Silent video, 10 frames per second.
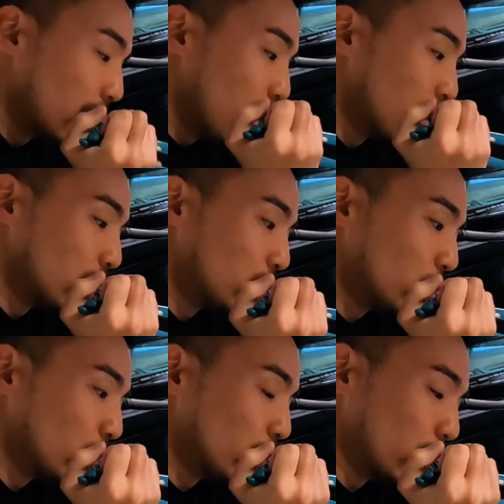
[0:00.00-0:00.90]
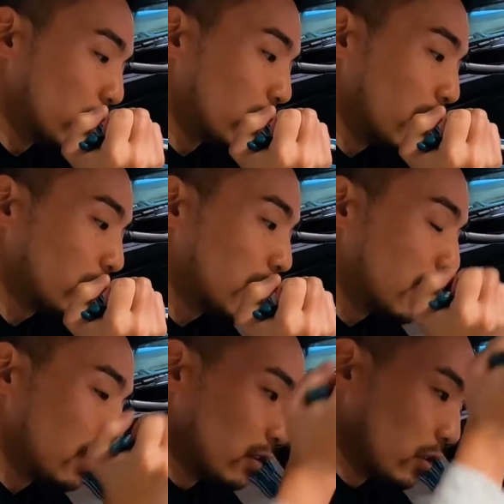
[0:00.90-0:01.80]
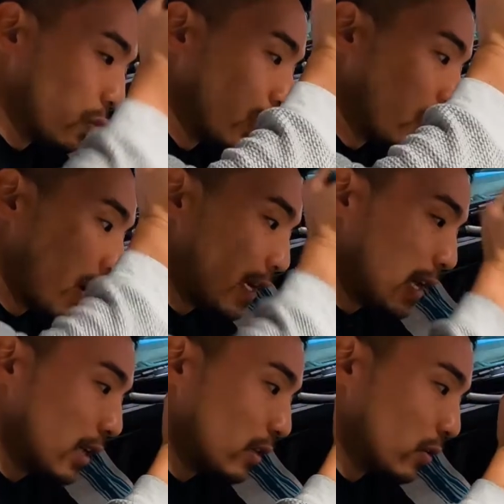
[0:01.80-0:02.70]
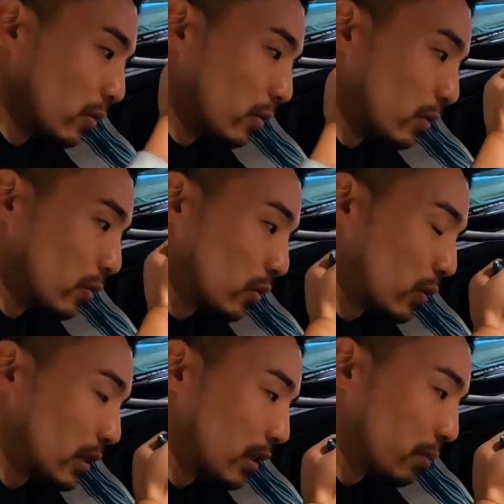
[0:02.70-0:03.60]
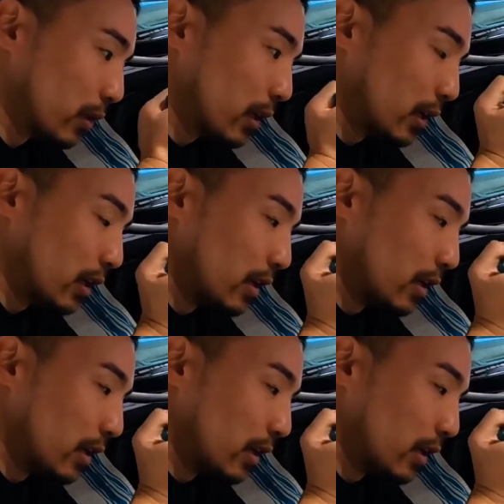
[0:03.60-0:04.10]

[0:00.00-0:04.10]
and then you should, with your left hand, so with your right hand, you're squeezing the plug